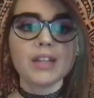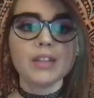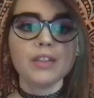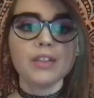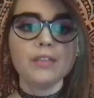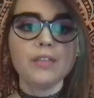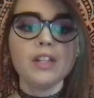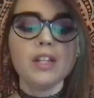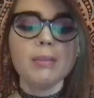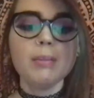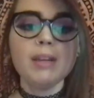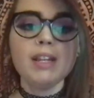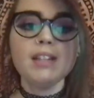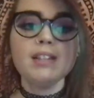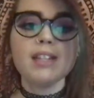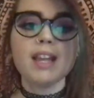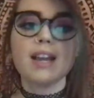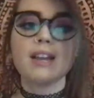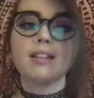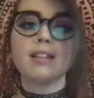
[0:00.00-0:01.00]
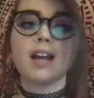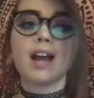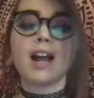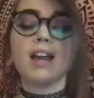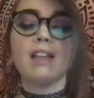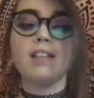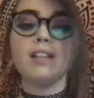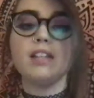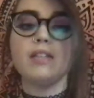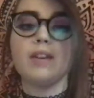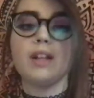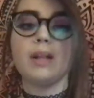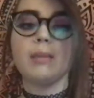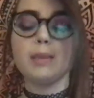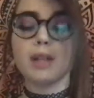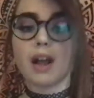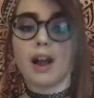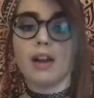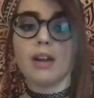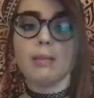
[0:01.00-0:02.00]
The Philippines has a highly developed
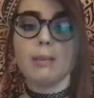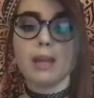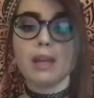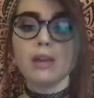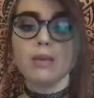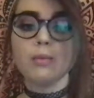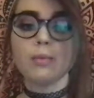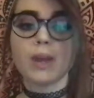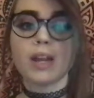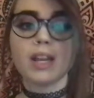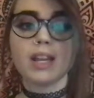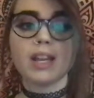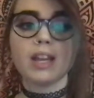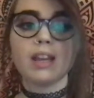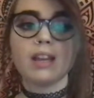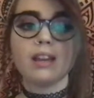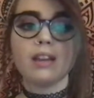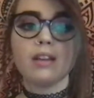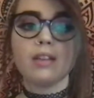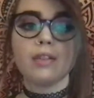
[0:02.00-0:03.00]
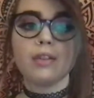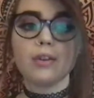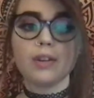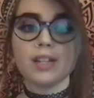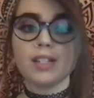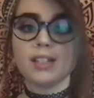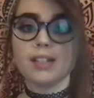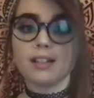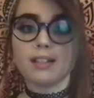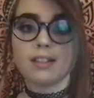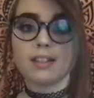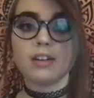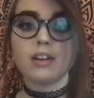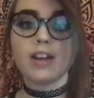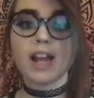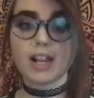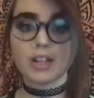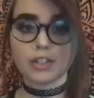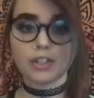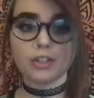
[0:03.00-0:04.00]
economy, ranking 36th
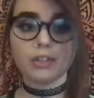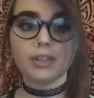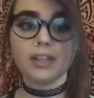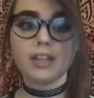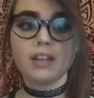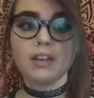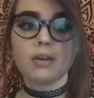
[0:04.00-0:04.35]
internationally,